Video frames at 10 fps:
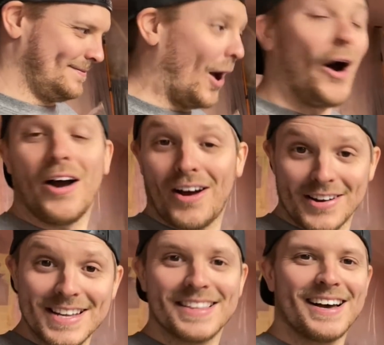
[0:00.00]
I
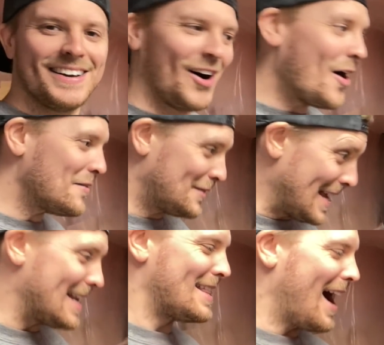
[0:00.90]
did that. I
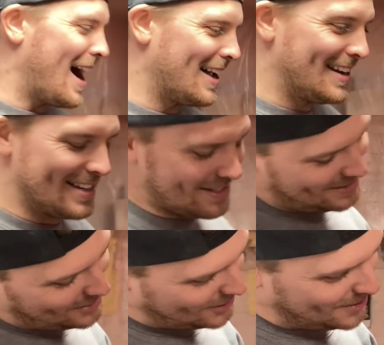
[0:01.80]
did that. And it's,
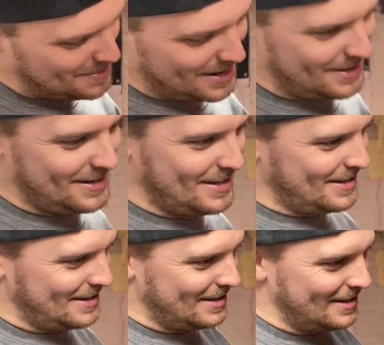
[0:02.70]
oh man.
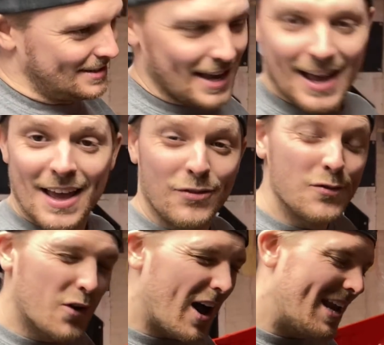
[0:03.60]
Yeah, if you've
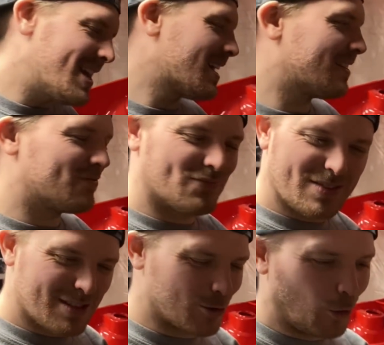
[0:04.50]
got any
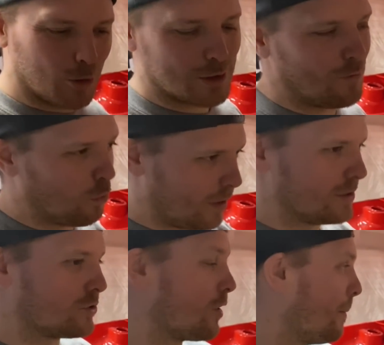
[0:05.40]
thoughts of wanting
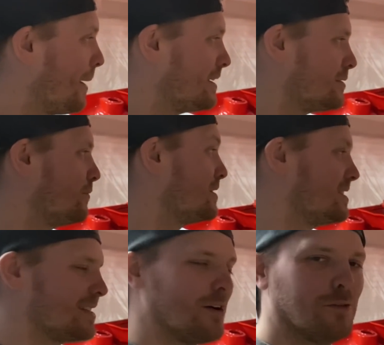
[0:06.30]
to try and paint something
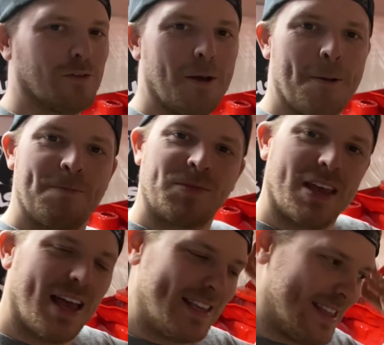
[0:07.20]
yourself,
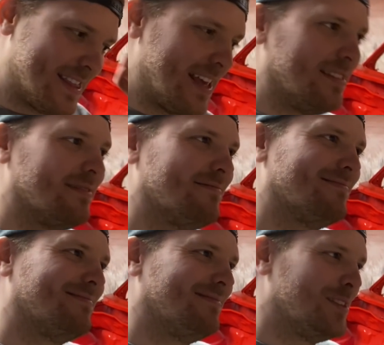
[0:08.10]
and you think
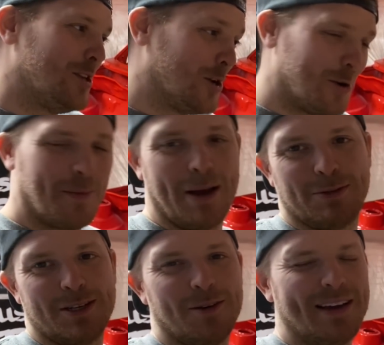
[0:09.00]
you're going to be able
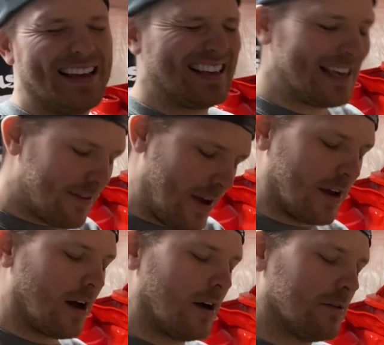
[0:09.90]
to do it, give it a
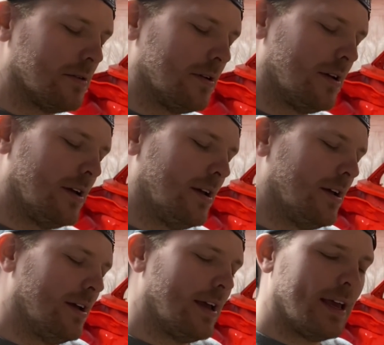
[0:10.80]
go.
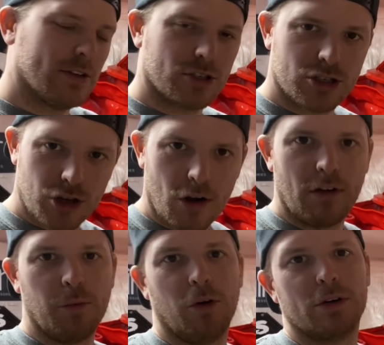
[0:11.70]
It is so
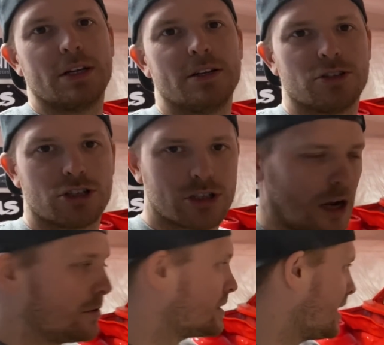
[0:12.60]
rewarding and
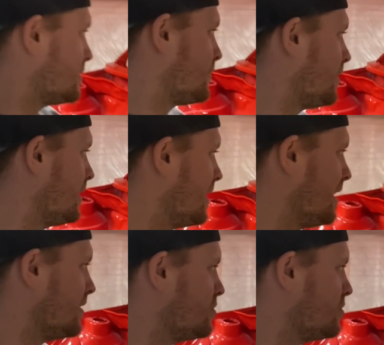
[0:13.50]
so satisfying, and